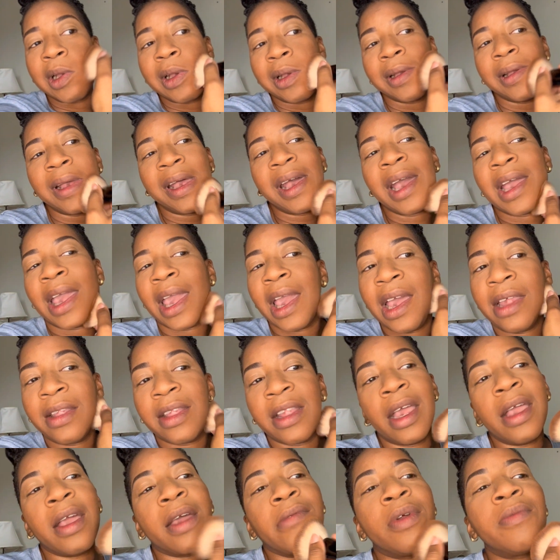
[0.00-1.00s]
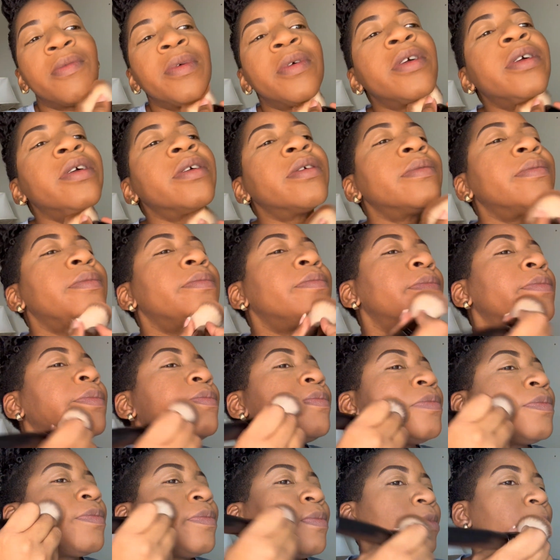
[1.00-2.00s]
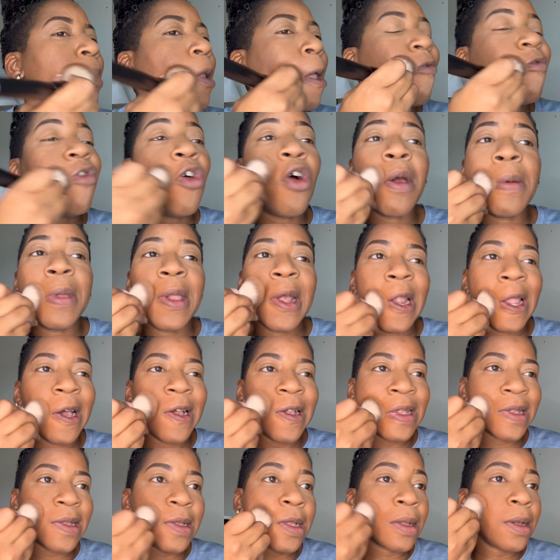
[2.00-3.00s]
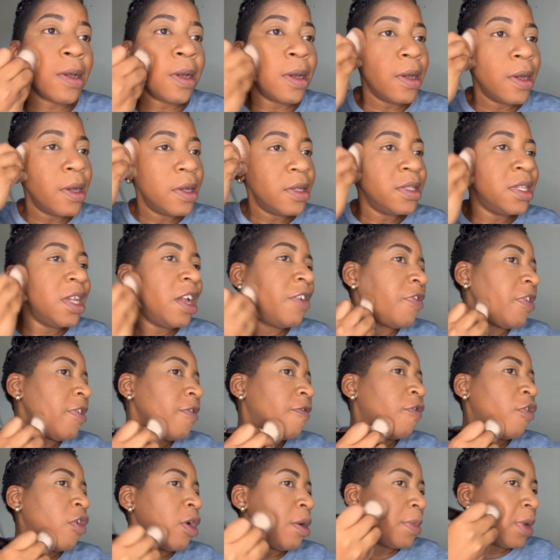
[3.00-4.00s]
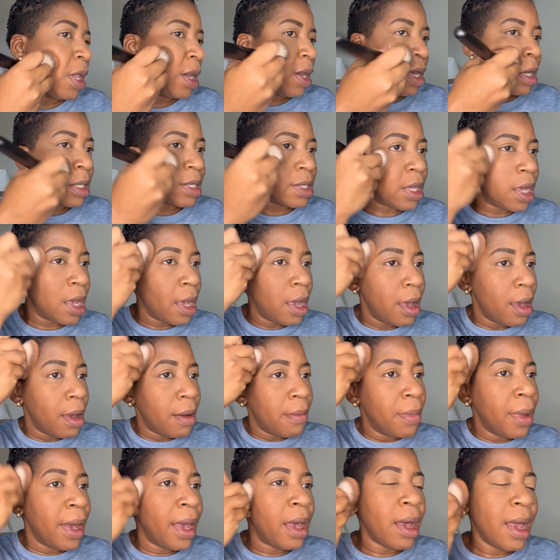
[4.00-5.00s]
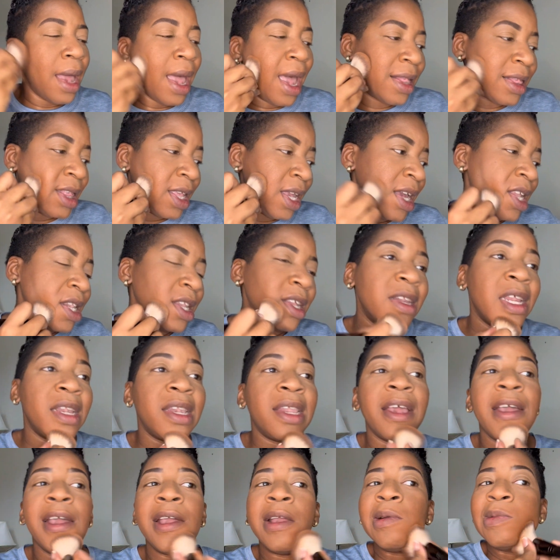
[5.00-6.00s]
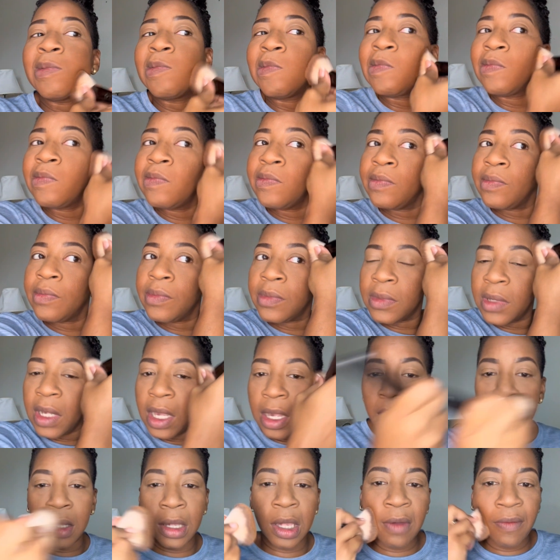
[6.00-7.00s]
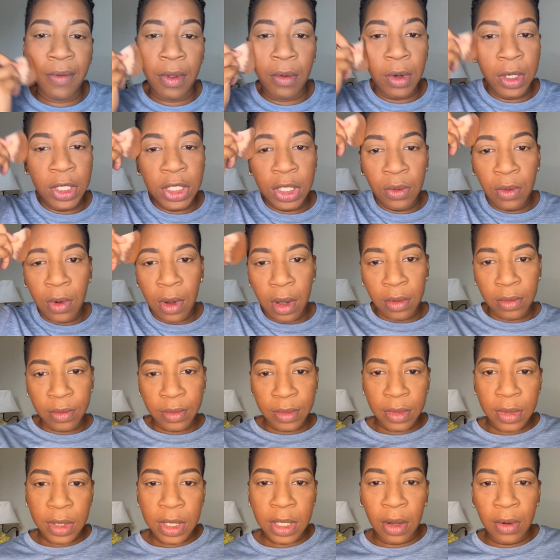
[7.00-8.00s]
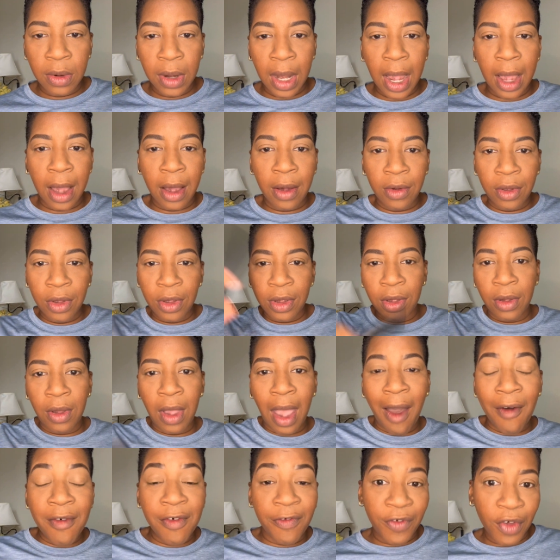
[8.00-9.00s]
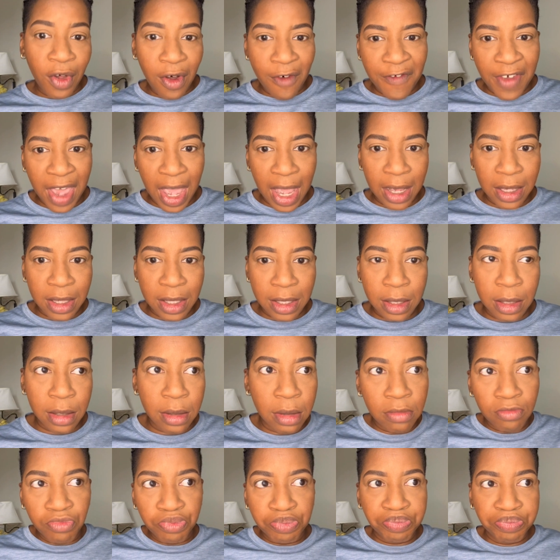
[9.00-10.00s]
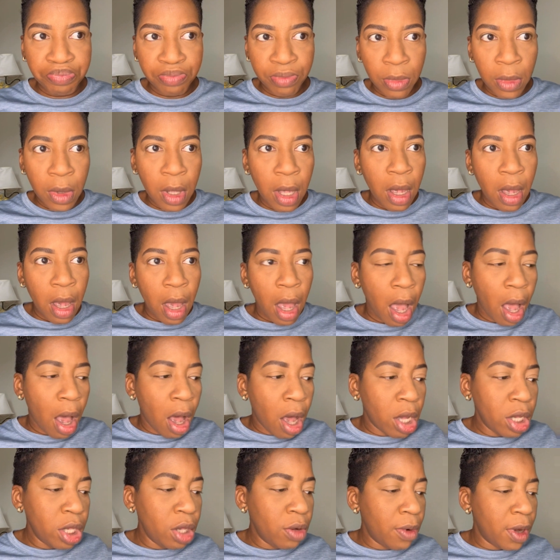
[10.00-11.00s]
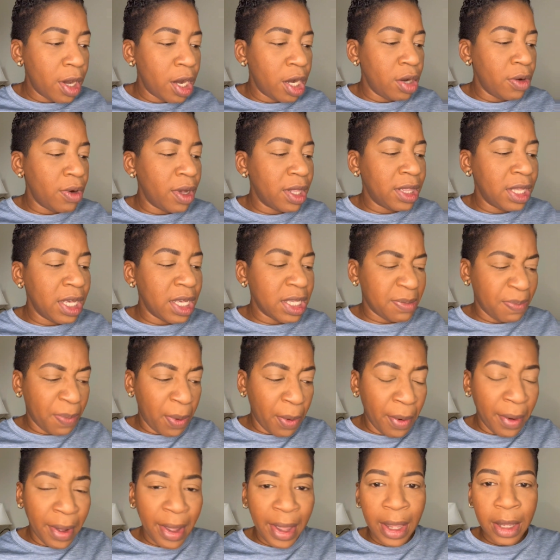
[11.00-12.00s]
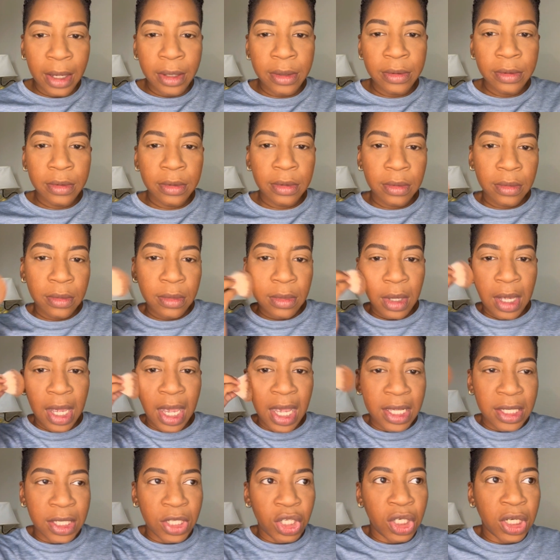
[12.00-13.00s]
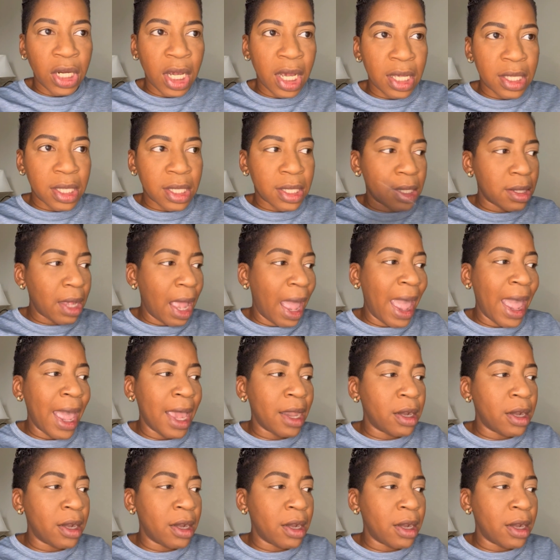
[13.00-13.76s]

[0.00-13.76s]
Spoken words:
I can't think of the word. Formulas. Different formulas, but at the end of the day, it'll give you what you want. So now you have a full face. All you want to do at this point is just add